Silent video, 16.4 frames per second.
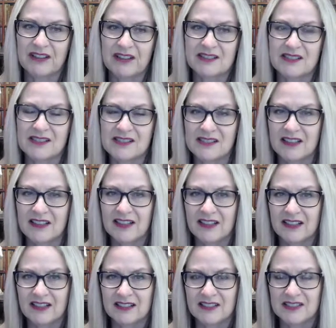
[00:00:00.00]
as
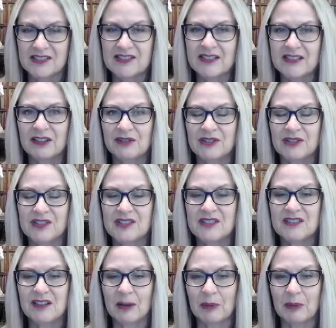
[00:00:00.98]
the state of his
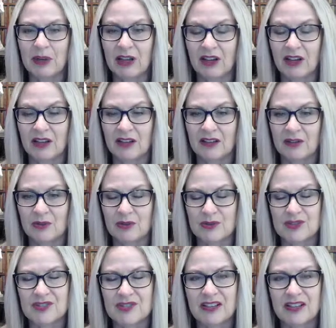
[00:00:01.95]
stomach or
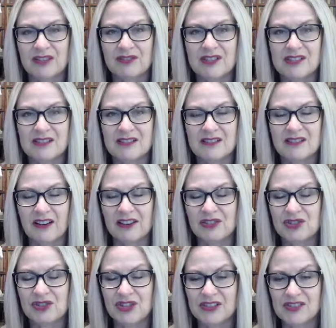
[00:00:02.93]
state of his
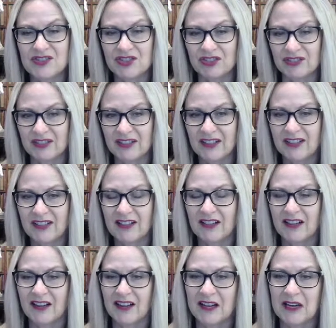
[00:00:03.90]
digestion.
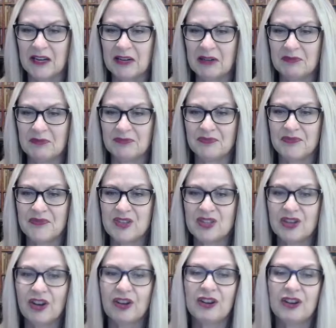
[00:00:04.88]

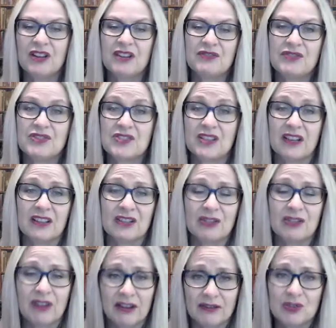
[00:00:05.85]
So if you say you
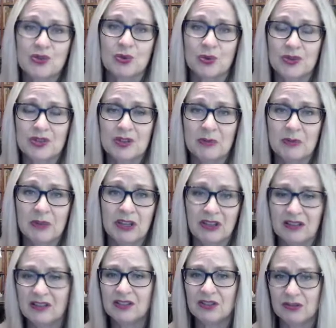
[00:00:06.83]
have a sore stomach,
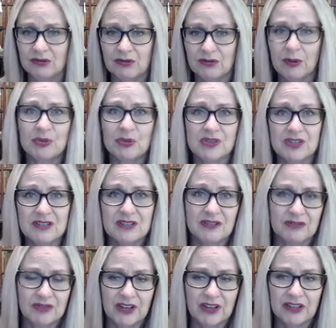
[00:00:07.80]
you're representing
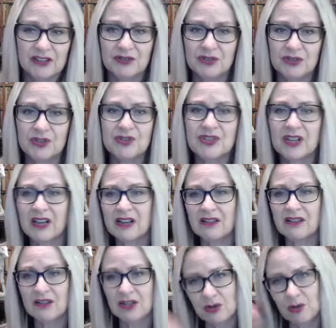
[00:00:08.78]
fact. If you say
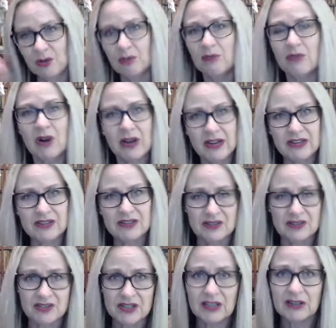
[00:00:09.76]
that your mind
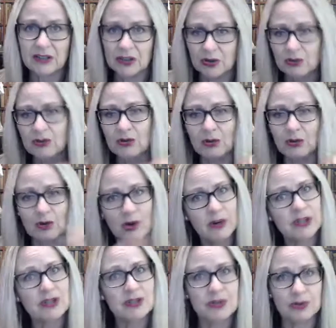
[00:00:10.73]
is telling you you're
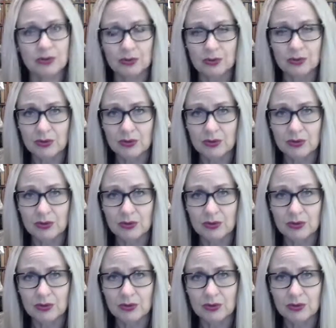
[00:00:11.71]
going to do,